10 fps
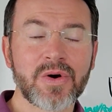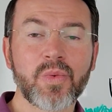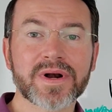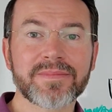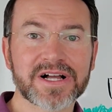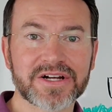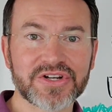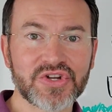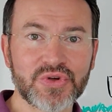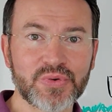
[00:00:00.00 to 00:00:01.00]
What am I going to
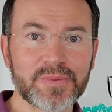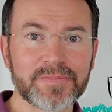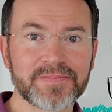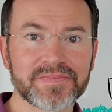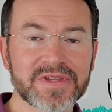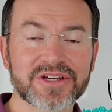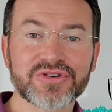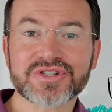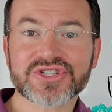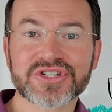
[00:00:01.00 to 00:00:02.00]
do?
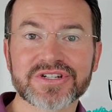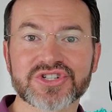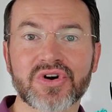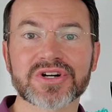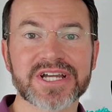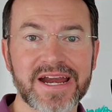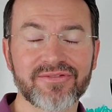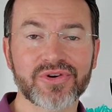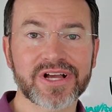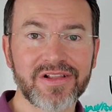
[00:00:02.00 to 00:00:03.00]
You're just going to charge
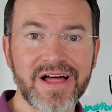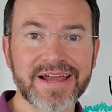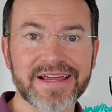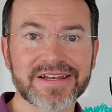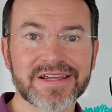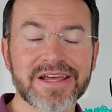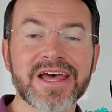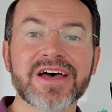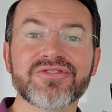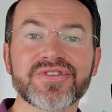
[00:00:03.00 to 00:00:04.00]
every client
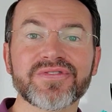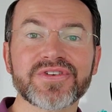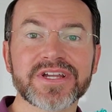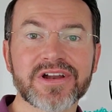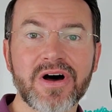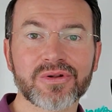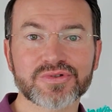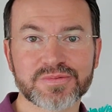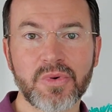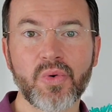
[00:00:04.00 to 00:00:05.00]

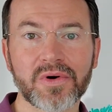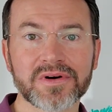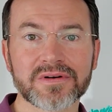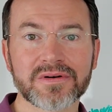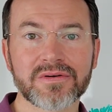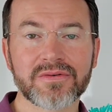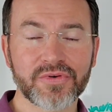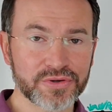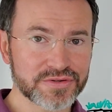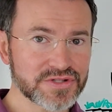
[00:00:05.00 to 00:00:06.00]
$50 more for
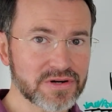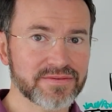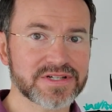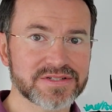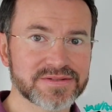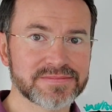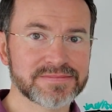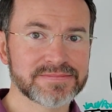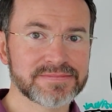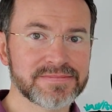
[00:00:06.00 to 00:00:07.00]
your service.
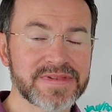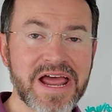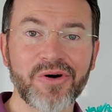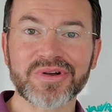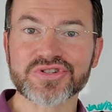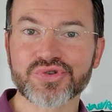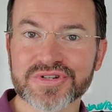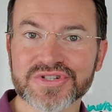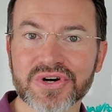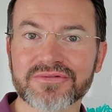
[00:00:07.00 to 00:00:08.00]
Now, is your
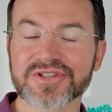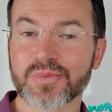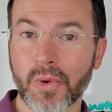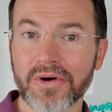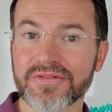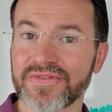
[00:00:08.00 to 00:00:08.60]
service worth